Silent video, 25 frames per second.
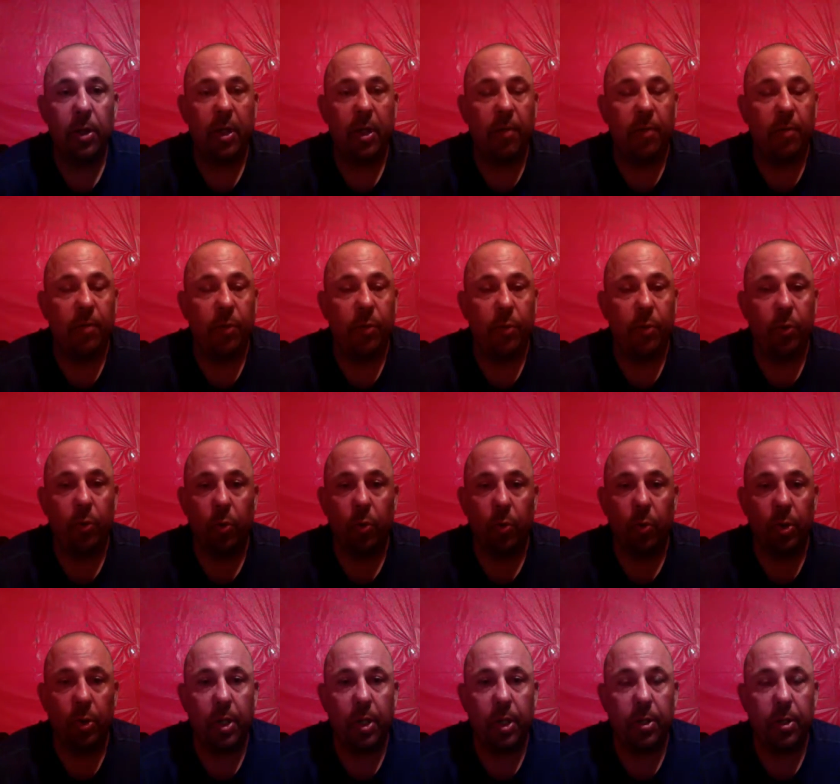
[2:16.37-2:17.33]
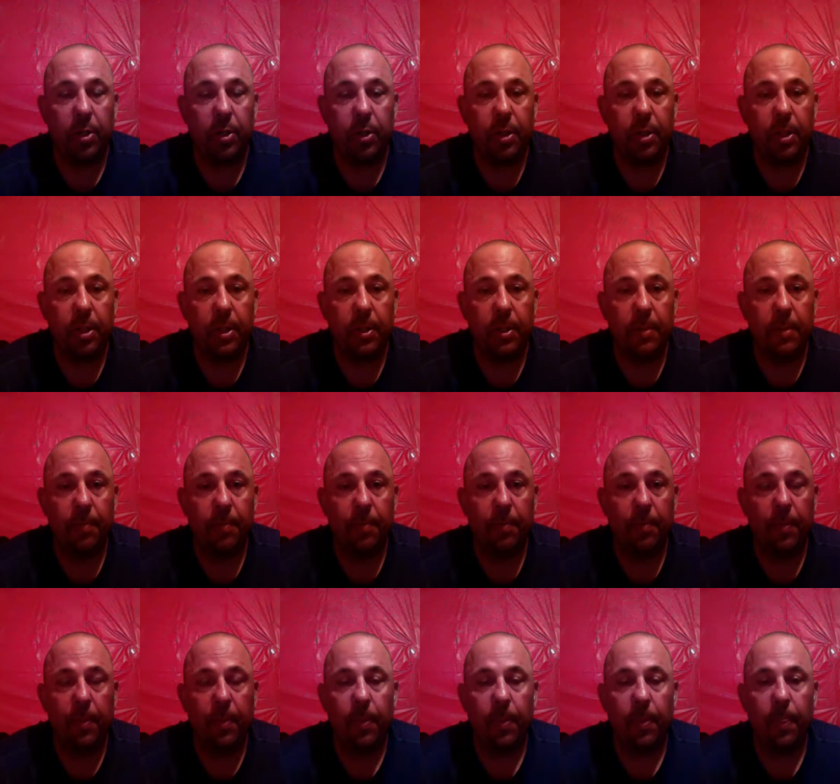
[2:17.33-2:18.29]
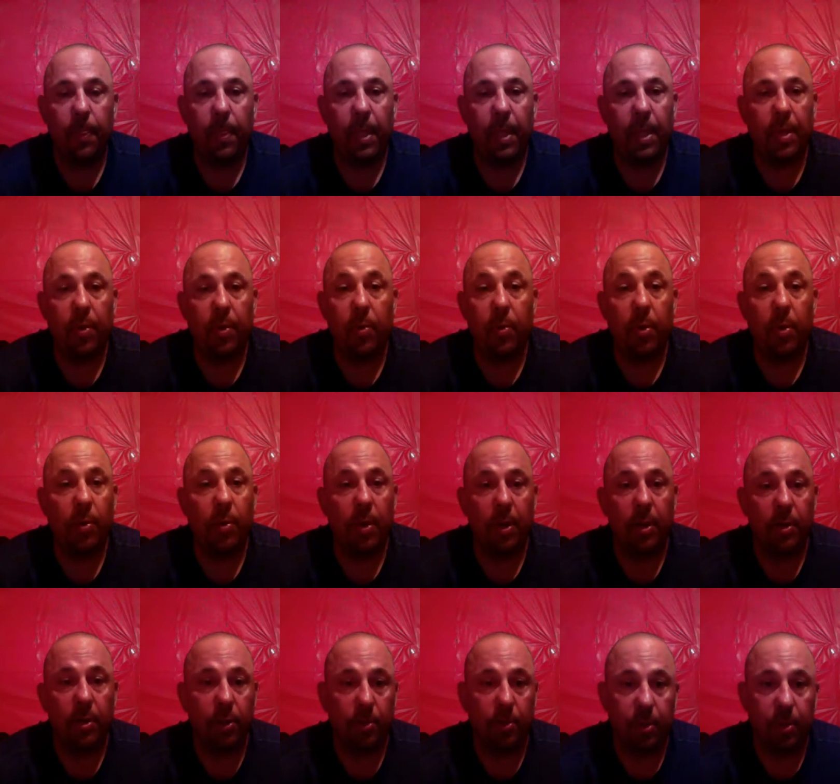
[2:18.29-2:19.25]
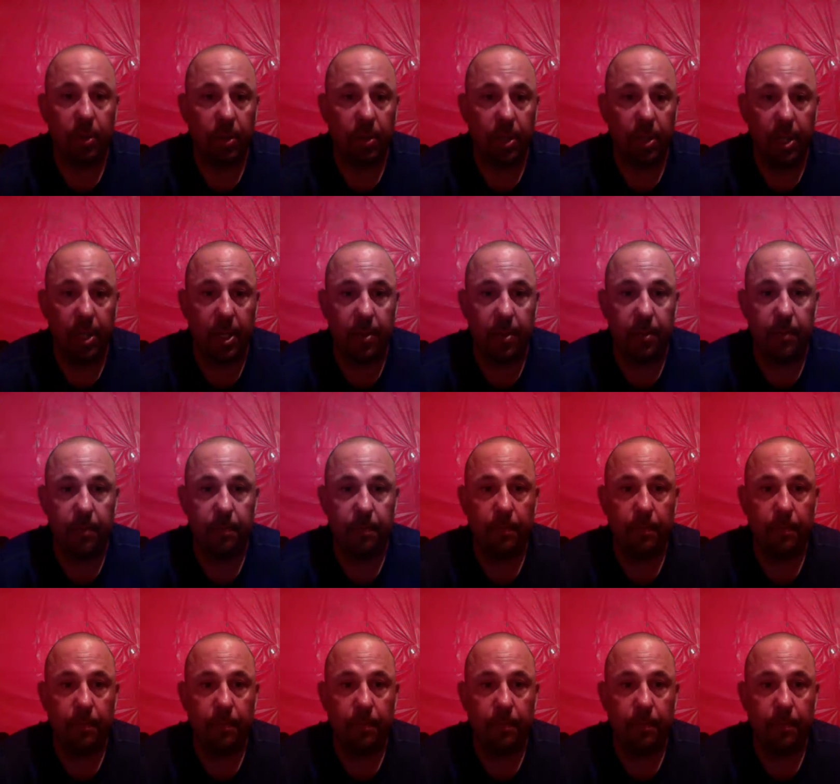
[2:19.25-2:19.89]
If you're not good, then no one around you will be good either.